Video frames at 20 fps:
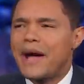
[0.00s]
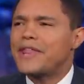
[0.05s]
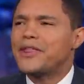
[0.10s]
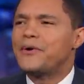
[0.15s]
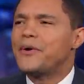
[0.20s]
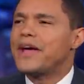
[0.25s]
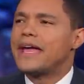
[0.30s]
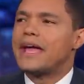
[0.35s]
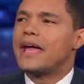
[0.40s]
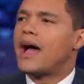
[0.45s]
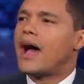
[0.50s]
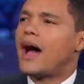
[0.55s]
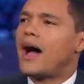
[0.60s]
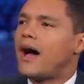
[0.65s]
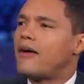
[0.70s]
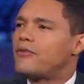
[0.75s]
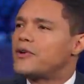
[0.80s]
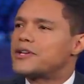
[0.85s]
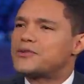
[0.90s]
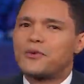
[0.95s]
By the way, uh,
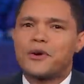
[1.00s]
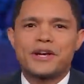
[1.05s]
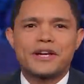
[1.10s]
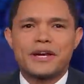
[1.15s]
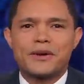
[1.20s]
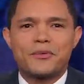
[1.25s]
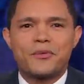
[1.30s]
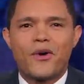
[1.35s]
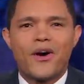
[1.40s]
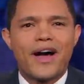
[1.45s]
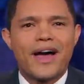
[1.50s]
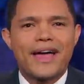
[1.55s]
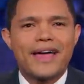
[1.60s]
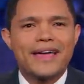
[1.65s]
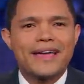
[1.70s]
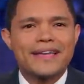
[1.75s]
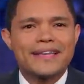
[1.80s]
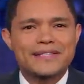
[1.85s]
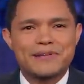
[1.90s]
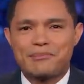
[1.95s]
I've always wondered
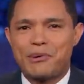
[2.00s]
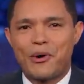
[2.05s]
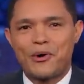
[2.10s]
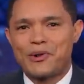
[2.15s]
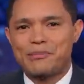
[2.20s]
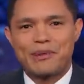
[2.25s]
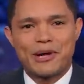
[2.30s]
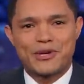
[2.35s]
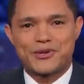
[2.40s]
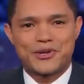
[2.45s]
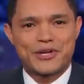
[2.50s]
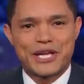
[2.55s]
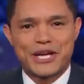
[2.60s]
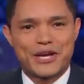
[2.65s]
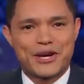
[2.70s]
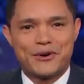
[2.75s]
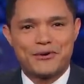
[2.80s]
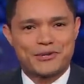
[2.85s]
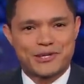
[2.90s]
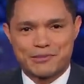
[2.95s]
why is a polar bear drinking
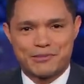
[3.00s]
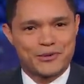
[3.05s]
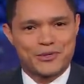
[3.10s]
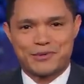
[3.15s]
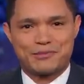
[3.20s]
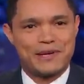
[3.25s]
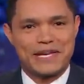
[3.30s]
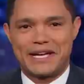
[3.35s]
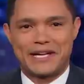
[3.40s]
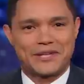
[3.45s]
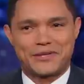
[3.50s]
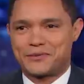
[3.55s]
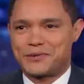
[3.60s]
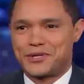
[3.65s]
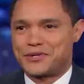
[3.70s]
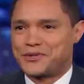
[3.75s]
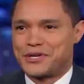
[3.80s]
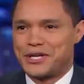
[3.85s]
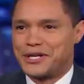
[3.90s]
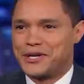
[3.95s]
Coke supposed to make us
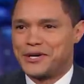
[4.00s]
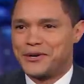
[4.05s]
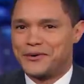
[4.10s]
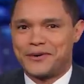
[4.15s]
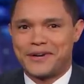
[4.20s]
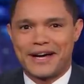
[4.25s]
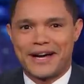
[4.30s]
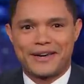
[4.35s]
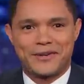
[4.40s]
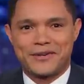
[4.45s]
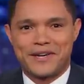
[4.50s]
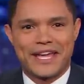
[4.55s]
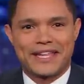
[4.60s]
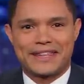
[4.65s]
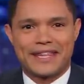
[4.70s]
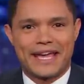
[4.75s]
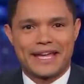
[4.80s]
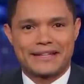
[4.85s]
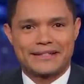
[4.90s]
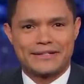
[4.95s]
want to drink Coke? I don't
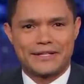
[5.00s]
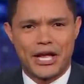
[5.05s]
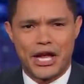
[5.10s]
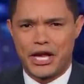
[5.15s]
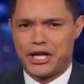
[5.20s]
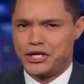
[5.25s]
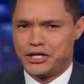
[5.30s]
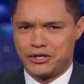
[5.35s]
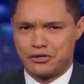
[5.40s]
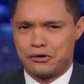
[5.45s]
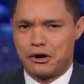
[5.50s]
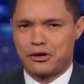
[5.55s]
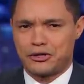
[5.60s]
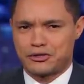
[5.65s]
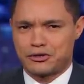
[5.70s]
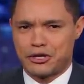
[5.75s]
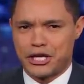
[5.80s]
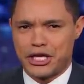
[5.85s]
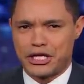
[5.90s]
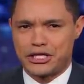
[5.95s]
get that. Hey, do you
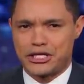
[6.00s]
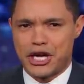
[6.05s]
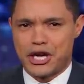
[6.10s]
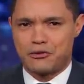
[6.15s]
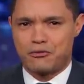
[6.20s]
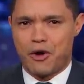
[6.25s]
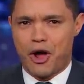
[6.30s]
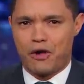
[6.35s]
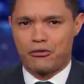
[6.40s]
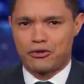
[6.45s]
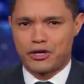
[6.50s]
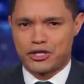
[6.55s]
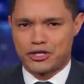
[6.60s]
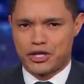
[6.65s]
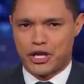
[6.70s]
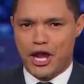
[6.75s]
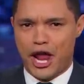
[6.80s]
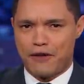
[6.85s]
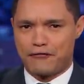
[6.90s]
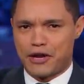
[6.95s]
also eat dead walrus?
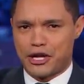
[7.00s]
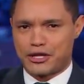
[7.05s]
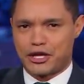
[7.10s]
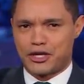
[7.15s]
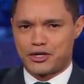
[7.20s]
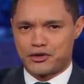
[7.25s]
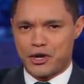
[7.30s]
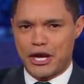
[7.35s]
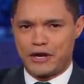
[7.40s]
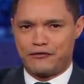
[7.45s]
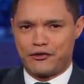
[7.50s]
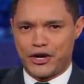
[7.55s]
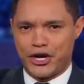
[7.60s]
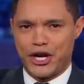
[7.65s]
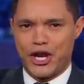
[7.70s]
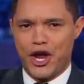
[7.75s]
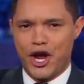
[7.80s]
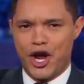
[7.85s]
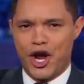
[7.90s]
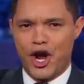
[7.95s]
Then I've got the drink for
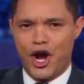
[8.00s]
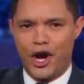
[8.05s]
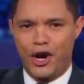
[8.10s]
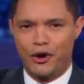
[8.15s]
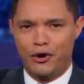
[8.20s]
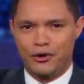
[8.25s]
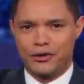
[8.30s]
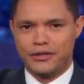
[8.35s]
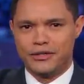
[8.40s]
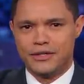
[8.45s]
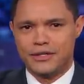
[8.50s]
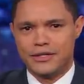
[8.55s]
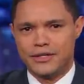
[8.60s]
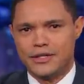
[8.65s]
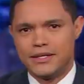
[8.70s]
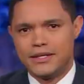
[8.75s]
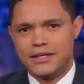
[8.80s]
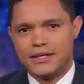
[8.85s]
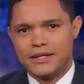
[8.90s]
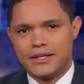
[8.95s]
you.
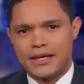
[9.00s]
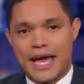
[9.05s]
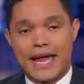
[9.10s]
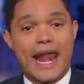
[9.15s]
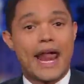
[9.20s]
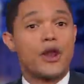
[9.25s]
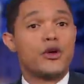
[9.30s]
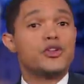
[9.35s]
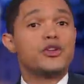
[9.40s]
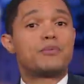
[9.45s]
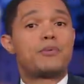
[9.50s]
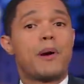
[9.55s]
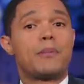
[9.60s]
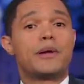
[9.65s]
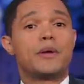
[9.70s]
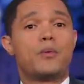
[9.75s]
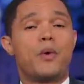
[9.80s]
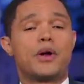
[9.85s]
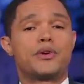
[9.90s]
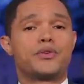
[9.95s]
and I know you're
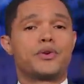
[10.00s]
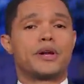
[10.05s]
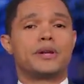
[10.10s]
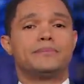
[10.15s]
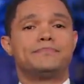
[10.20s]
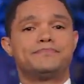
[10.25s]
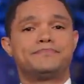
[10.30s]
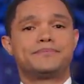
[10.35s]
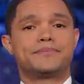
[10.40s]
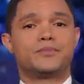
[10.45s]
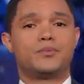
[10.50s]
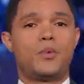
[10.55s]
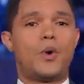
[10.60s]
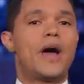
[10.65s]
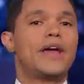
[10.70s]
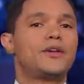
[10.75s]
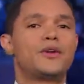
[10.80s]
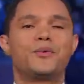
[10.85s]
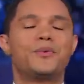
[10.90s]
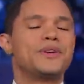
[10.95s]
probably wondering,
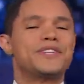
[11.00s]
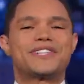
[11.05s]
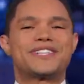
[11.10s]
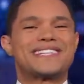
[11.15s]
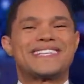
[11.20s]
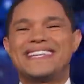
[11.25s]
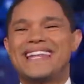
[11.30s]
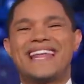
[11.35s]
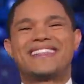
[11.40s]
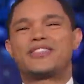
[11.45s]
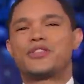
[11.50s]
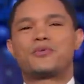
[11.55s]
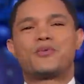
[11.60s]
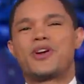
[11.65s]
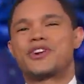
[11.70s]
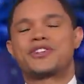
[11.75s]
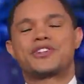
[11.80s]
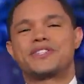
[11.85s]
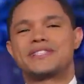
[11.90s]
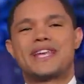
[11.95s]
why don't we just let the
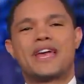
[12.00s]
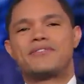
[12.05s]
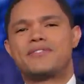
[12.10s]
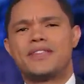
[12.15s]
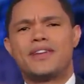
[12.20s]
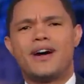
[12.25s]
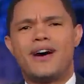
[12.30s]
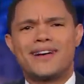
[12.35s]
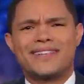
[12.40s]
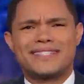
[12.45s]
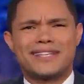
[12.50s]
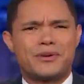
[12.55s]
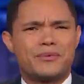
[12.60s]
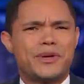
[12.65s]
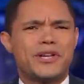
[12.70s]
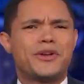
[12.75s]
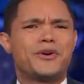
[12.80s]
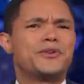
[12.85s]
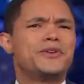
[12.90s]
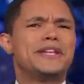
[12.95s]
Russians have the Arctic?
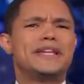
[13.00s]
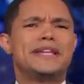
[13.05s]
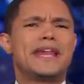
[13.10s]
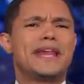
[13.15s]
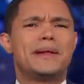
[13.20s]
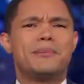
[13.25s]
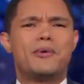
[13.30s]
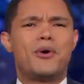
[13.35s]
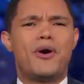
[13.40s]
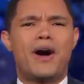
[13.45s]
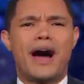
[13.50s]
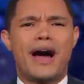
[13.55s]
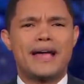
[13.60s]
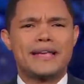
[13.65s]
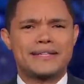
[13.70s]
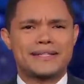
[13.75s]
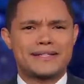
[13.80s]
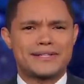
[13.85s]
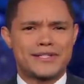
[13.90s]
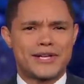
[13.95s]
We don't need any more
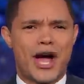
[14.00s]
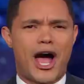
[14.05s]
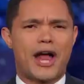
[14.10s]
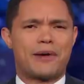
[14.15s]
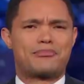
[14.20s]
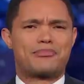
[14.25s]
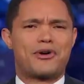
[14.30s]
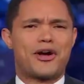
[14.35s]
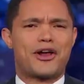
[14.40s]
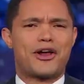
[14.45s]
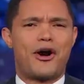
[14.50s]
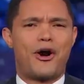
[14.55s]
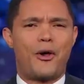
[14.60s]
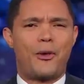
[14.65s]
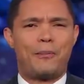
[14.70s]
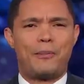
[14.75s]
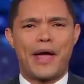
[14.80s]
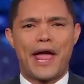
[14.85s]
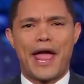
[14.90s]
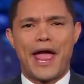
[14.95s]
ice. Todd brought a
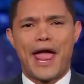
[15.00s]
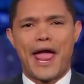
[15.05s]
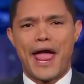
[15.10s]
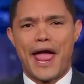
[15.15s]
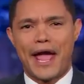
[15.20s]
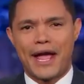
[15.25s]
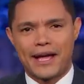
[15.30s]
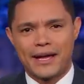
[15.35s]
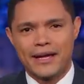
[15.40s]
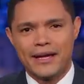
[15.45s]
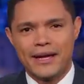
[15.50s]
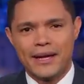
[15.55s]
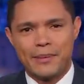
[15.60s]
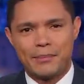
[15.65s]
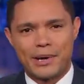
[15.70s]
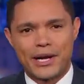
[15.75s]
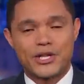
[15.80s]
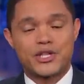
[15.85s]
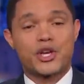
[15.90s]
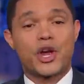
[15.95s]
whole bag.
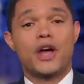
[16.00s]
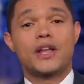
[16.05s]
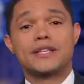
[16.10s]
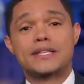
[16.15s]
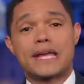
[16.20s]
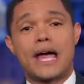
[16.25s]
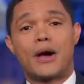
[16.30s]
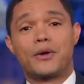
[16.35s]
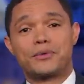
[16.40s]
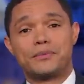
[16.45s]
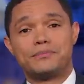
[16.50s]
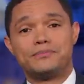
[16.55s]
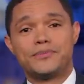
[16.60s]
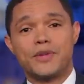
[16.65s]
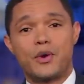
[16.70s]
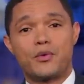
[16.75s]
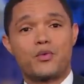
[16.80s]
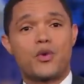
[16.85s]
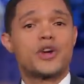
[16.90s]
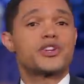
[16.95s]
But it turns out
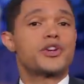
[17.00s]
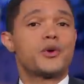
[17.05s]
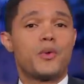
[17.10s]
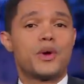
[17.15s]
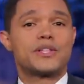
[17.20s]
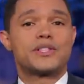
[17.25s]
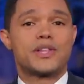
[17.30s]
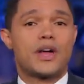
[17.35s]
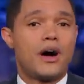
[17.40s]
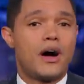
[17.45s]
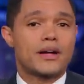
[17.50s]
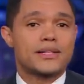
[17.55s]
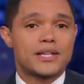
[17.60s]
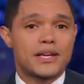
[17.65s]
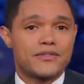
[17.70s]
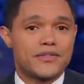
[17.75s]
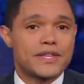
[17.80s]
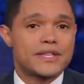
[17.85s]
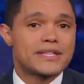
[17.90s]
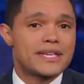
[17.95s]
Russia wants the
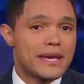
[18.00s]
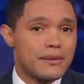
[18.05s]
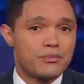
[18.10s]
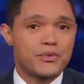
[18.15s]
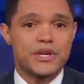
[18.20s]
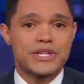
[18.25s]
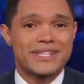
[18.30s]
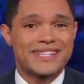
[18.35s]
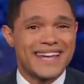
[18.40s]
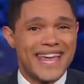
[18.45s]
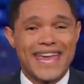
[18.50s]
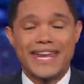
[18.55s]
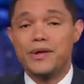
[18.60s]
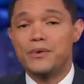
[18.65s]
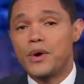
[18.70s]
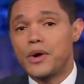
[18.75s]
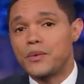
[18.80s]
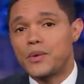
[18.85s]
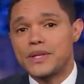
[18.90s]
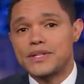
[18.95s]
Arctic for the same reason
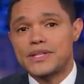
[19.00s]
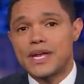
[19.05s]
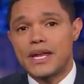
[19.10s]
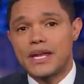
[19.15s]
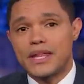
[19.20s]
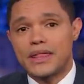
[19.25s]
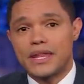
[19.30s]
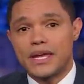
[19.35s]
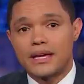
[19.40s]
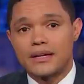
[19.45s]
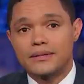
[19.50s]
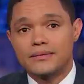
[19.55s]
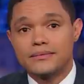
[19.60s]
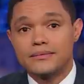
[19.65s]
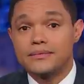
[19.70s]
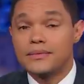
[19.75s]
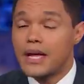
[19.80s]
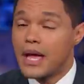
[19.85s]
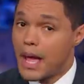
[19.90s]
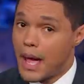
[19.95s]
anyone wants anything
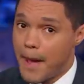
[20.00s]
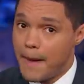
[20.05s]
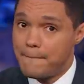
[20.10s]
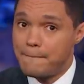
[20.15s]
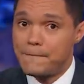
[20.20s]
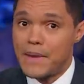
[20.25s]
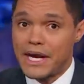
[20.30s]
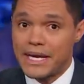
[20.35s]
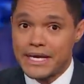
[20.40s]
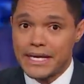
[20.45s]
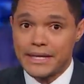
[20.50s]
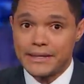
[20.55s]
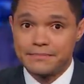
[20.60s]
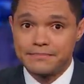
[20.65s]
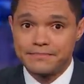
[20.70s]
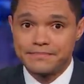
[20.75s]
money.